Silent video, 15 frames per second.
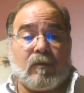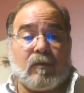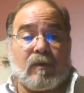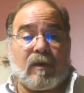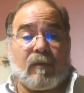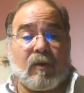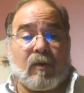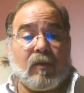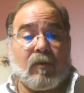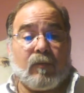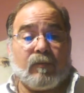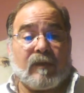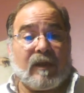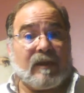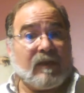when I'm
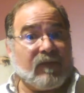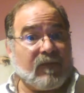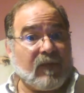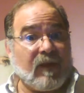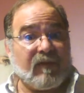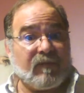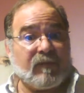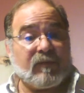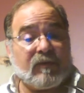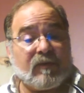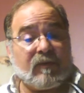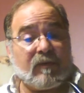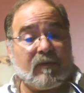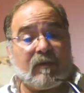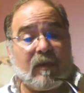home, 95%
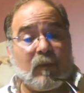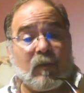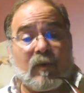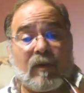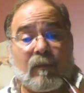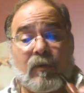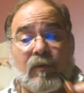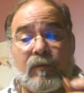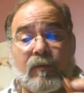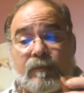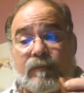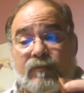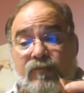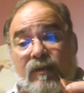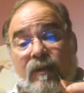of the time when I'm home,
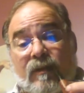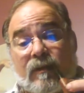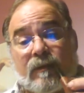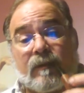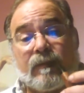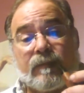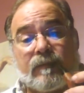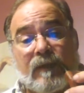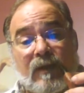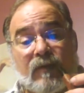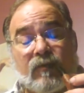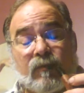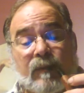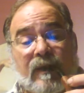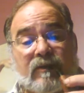really, I
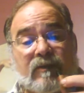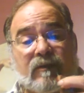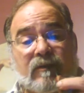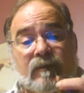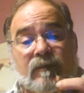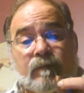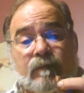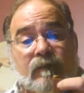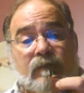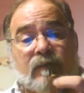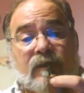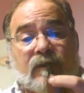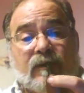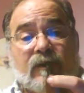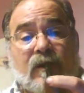use matches.
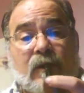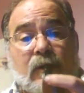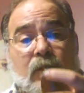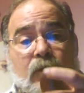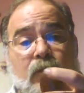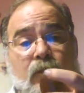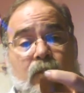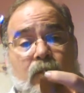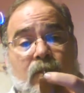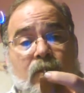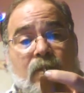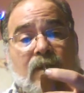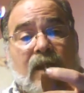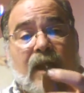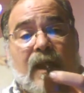So
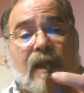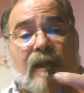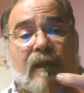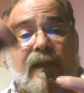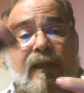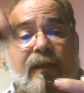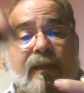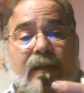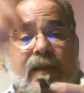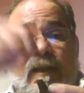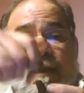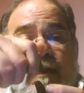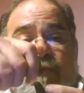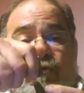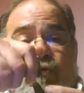I light,
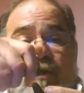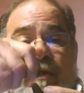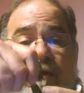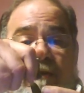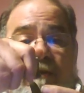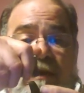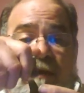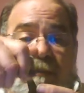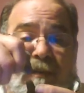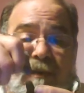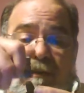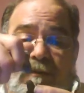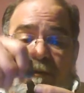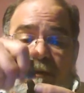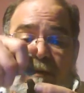and I try not to keep it
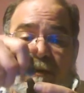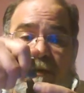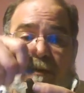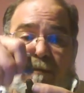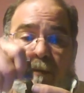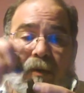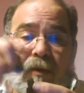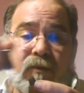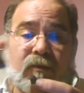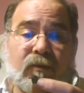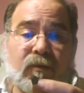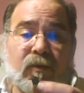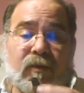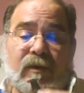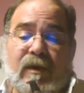in the bowl too
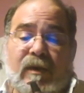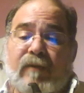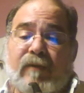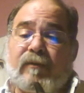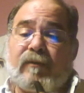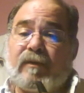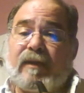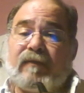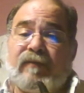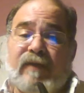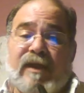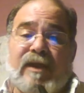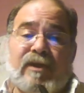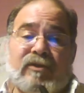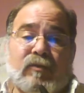long. Now, the
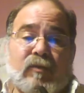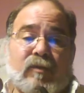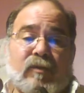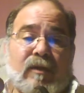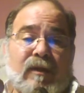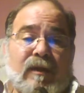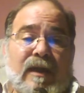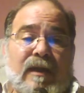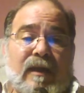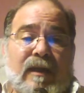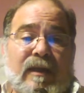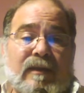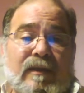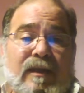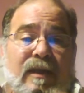advantage of a lighter
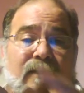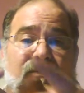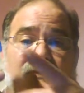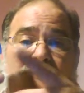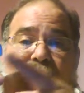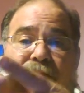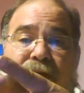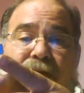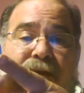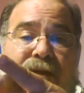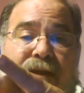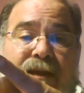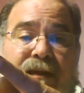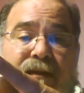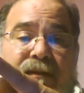like that is you can
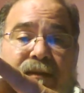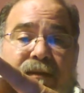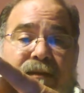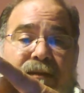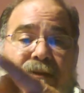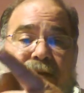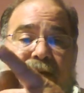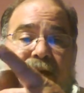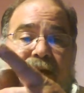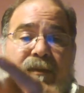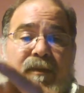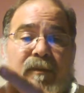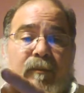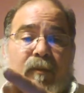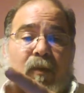get that tip
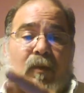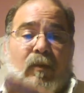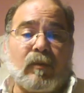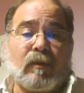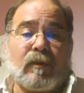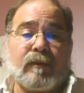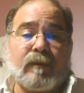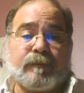in the bowl.